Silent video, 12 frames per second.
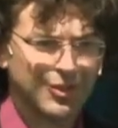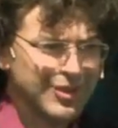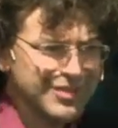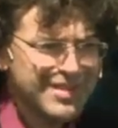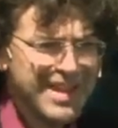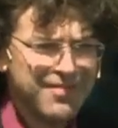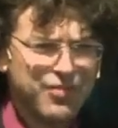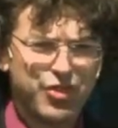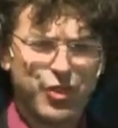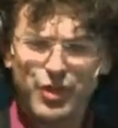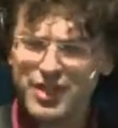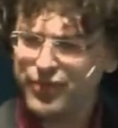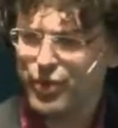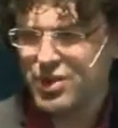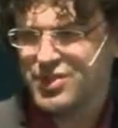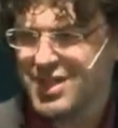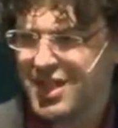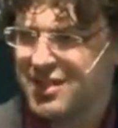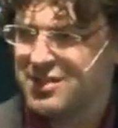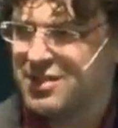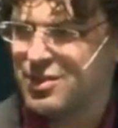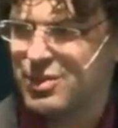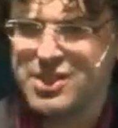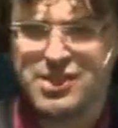who doesn't have 34 seconds
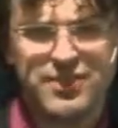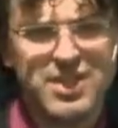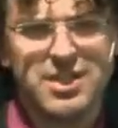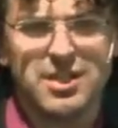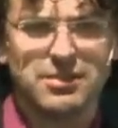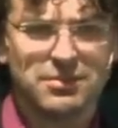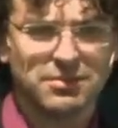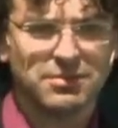to watch a video?